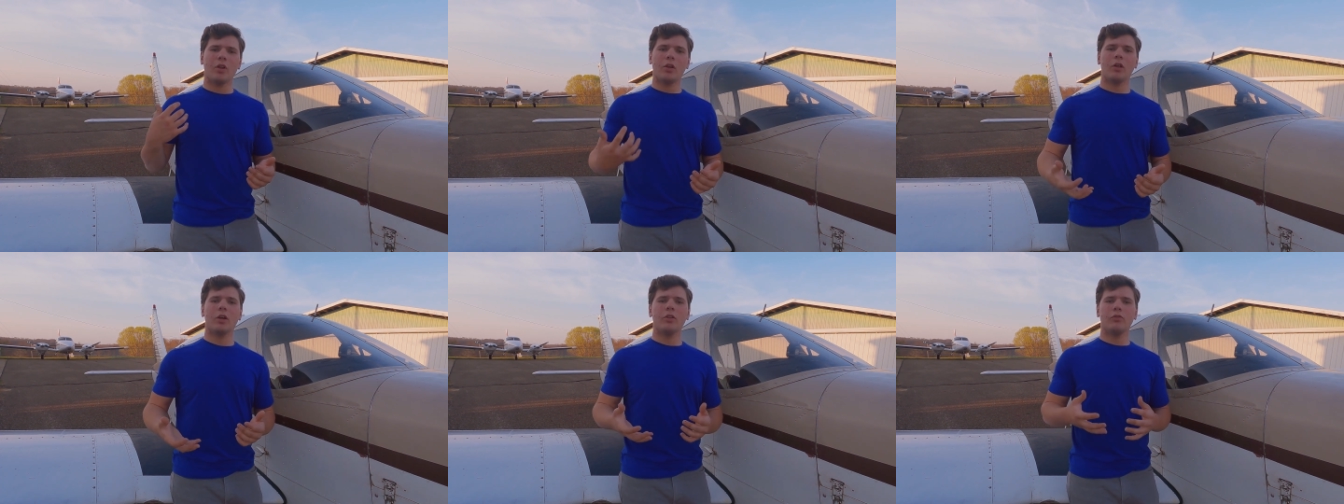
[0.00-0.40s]

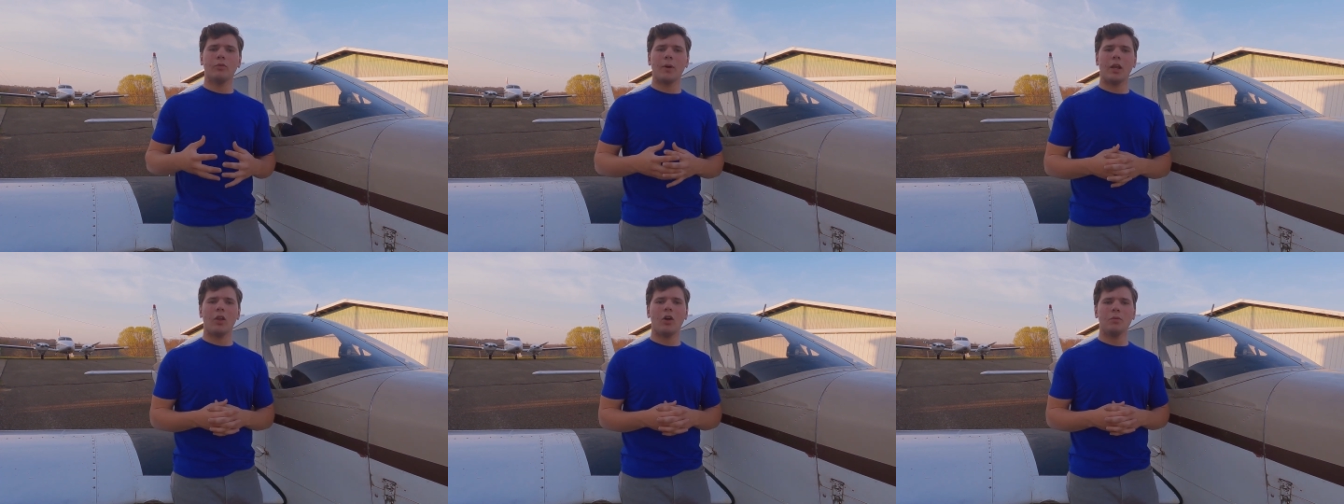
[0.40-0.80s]
looking through
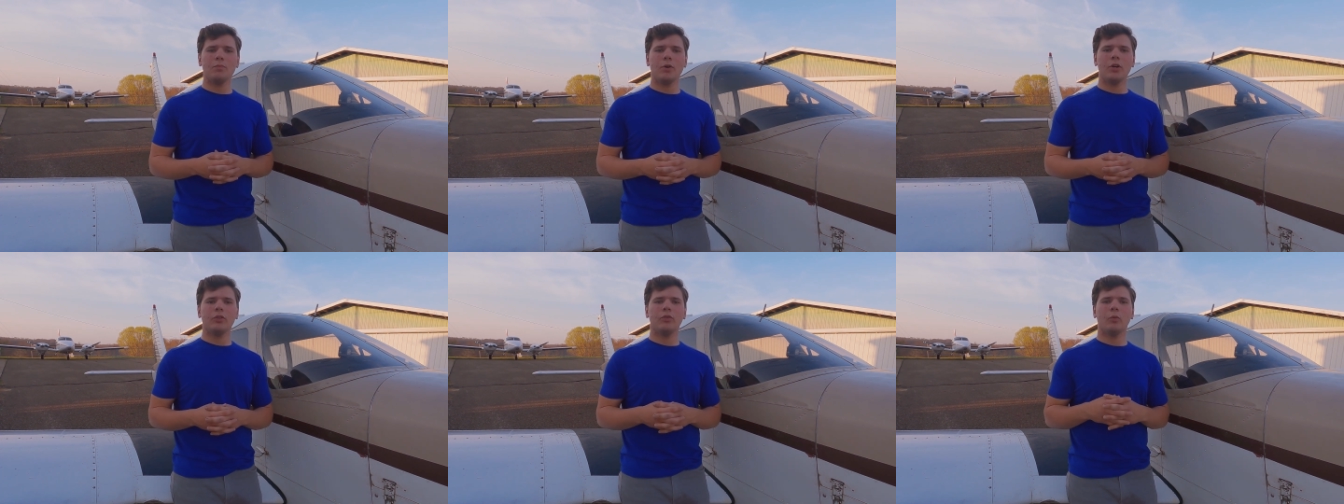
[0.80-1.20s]
my
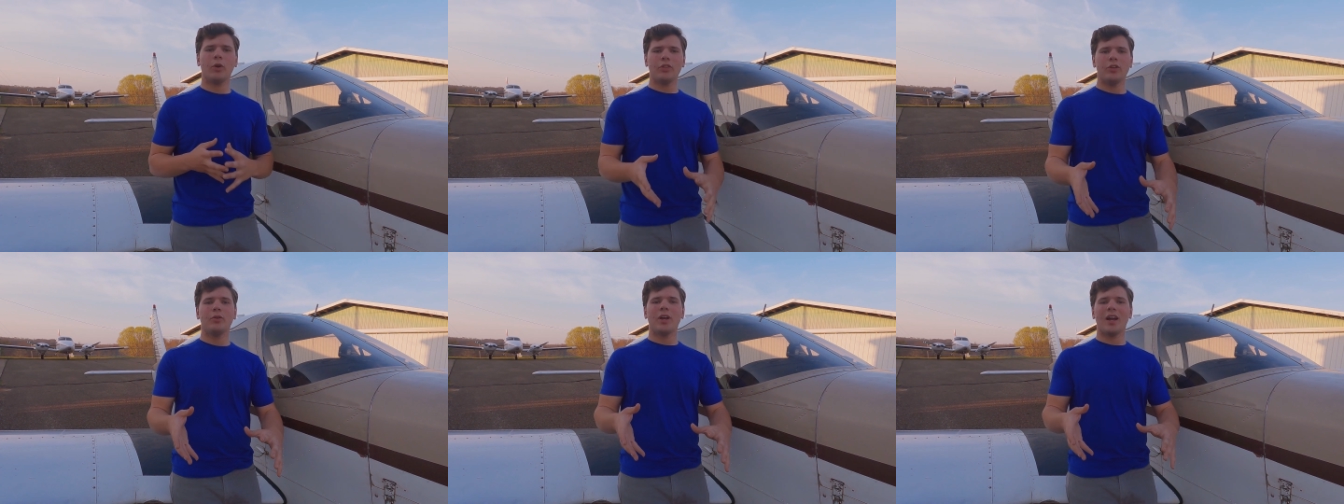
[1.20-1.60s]
logbooks
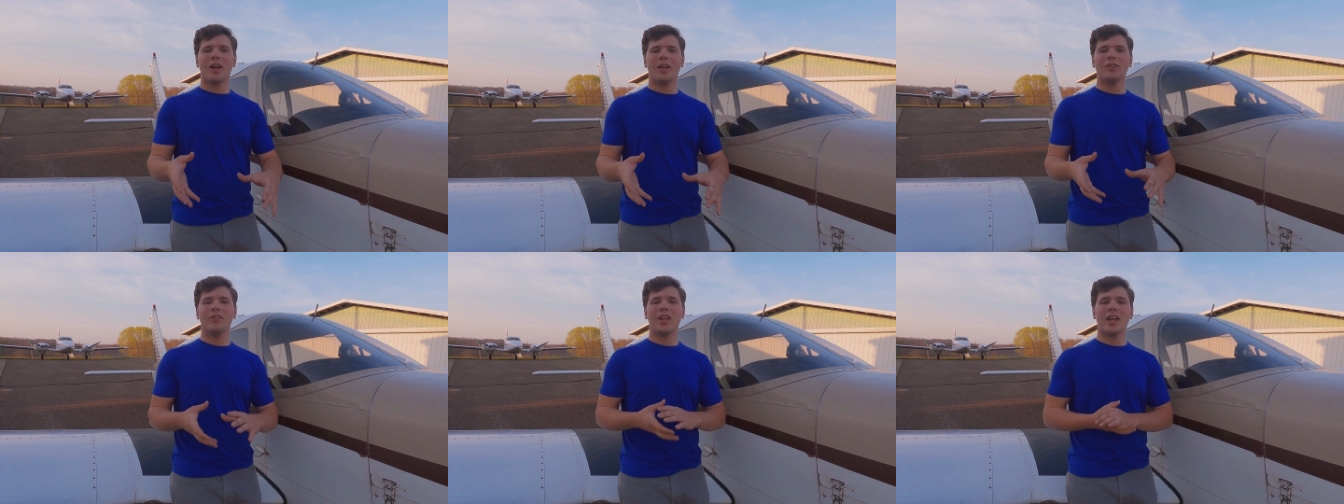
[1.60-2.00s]
with you
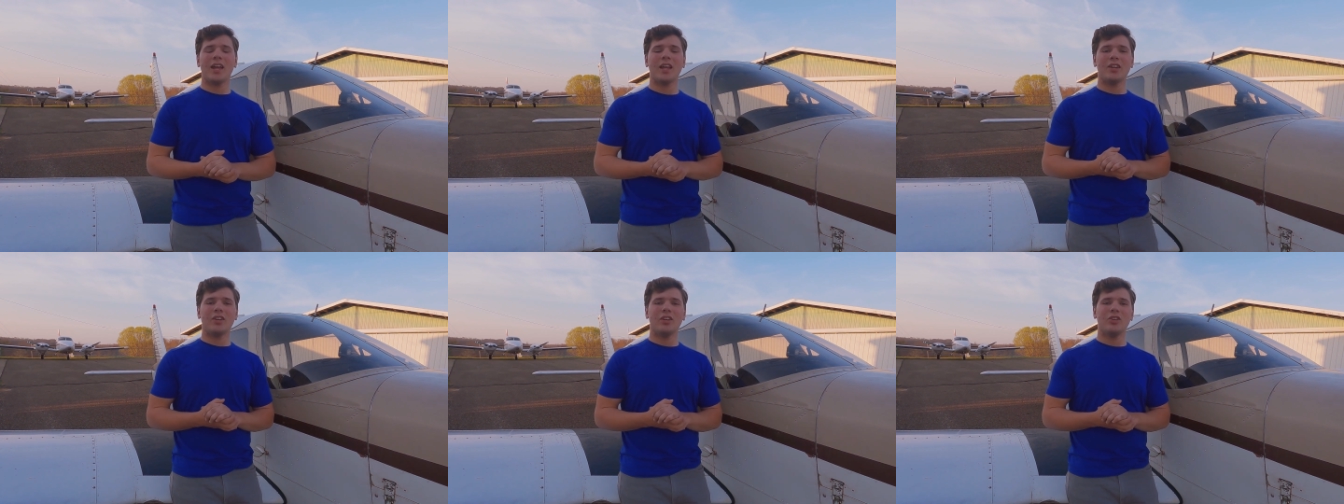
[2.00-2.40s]
guys
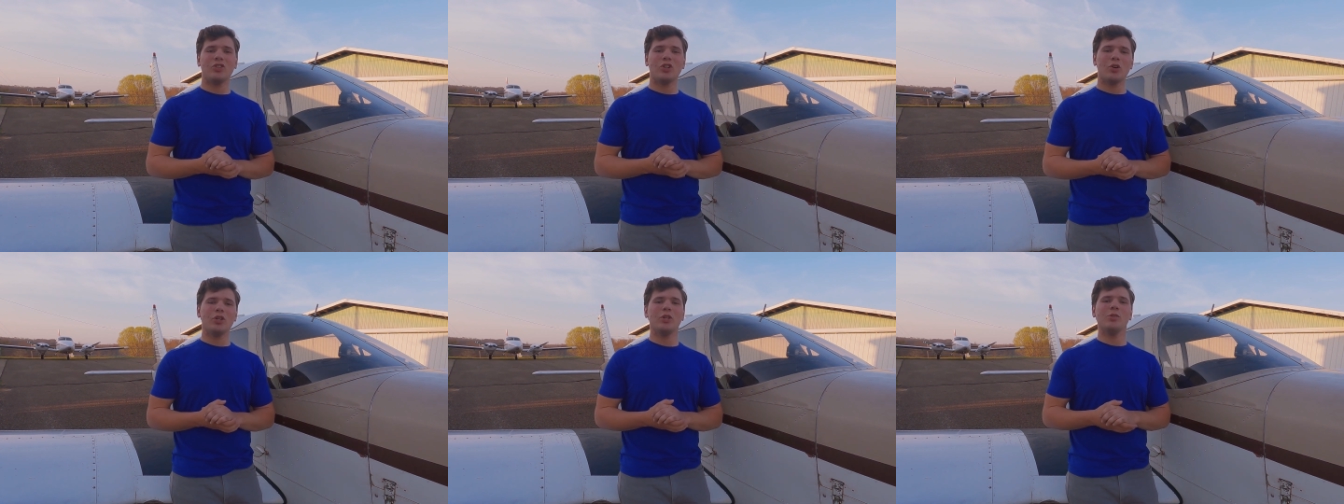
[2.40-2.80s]
and
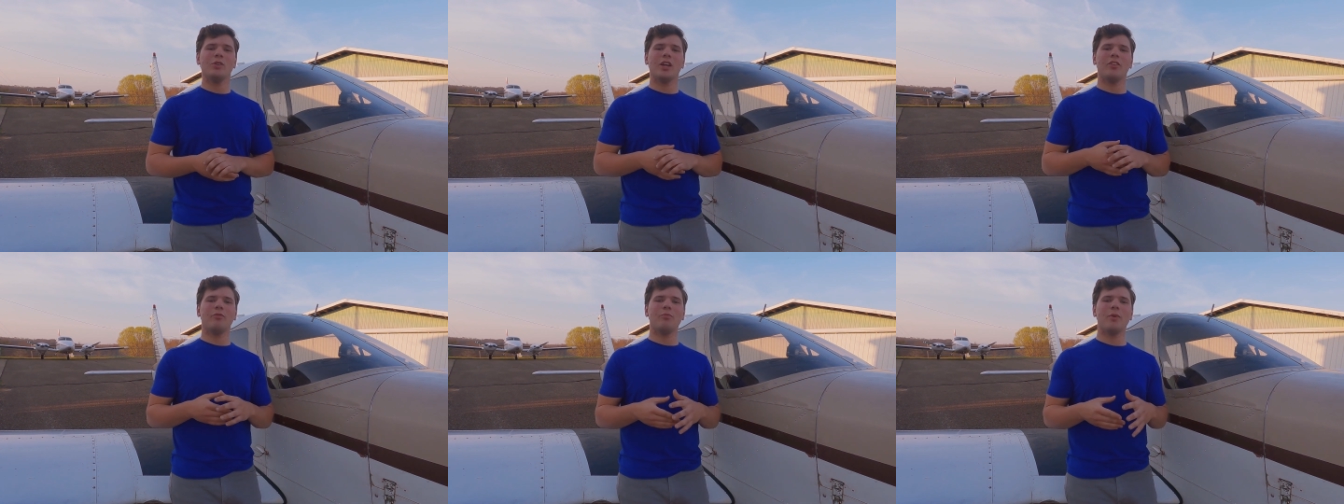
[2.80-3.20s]
show you
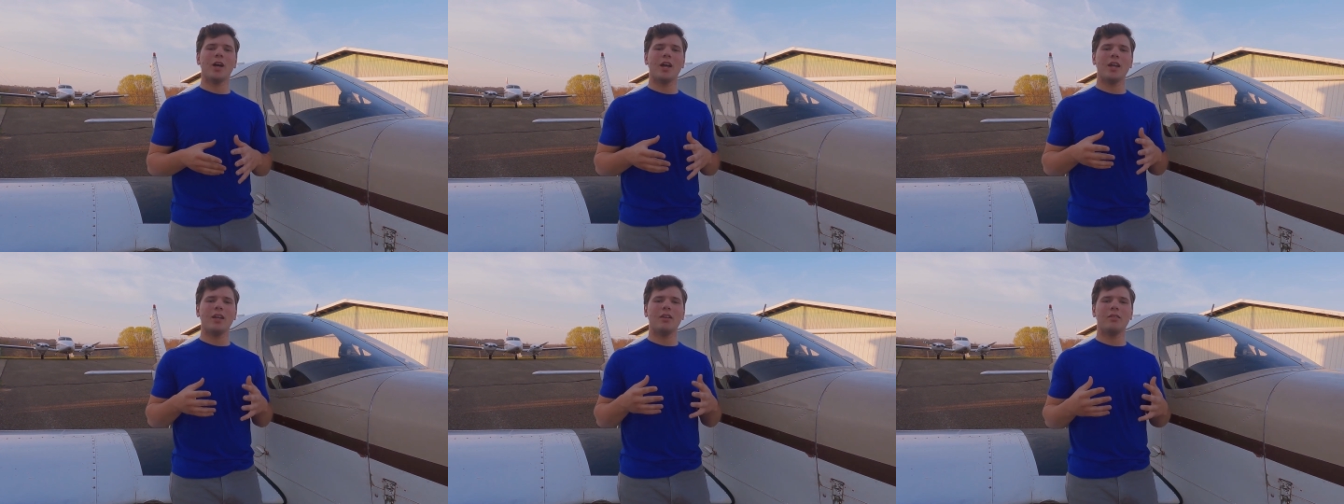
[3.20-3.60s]
if
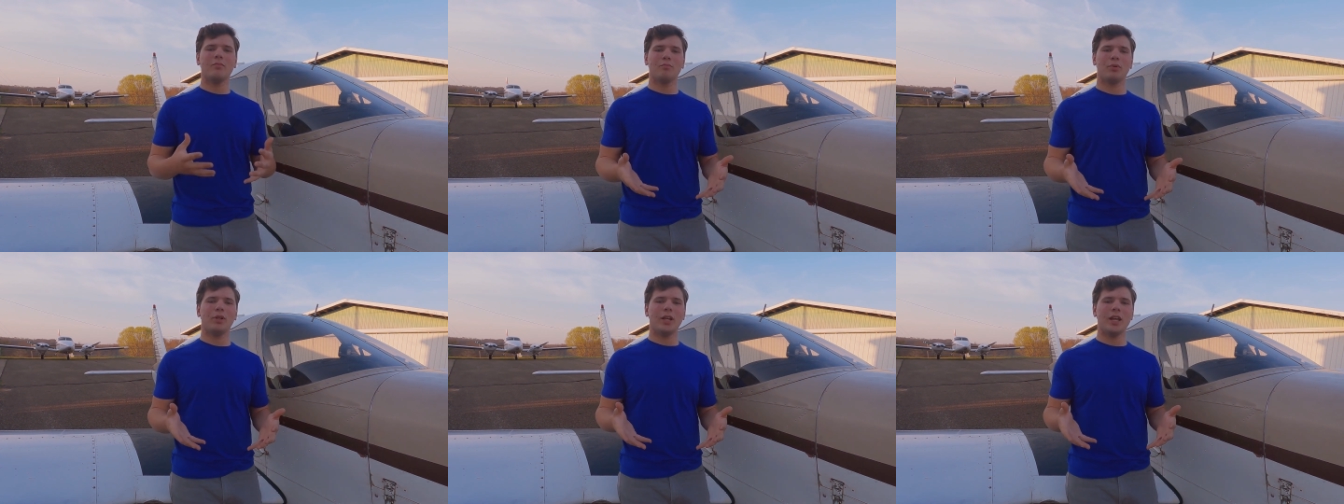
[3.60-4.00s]
my
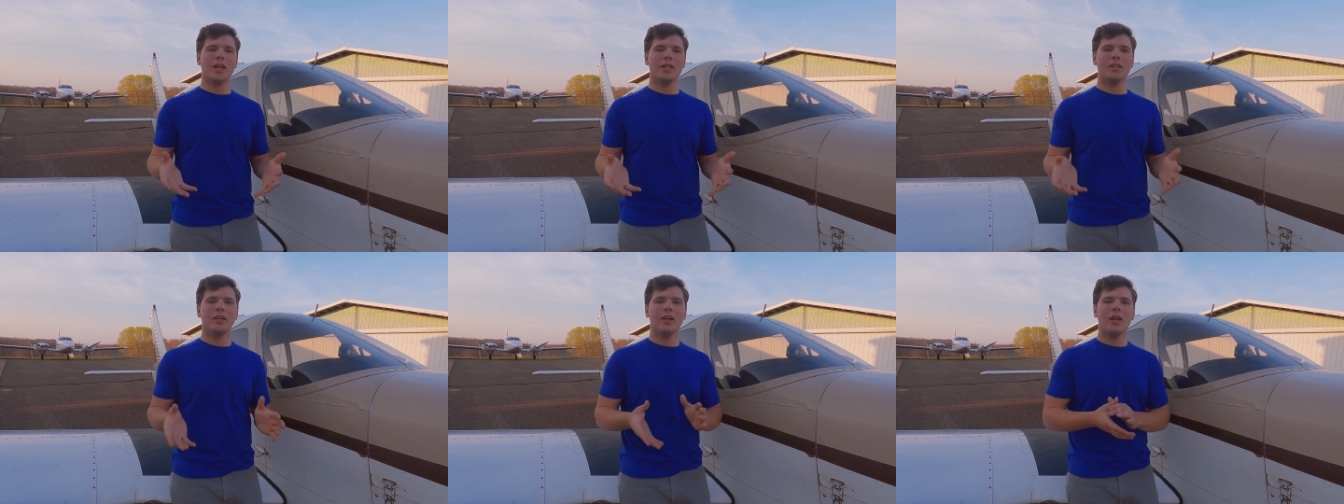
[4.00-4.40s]

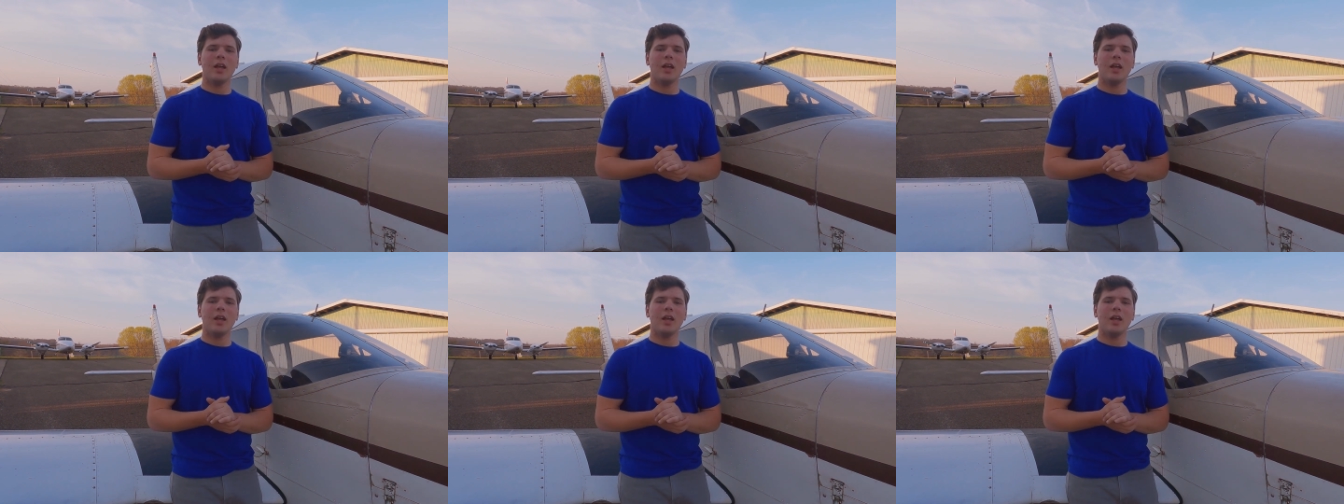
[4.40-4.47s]
plane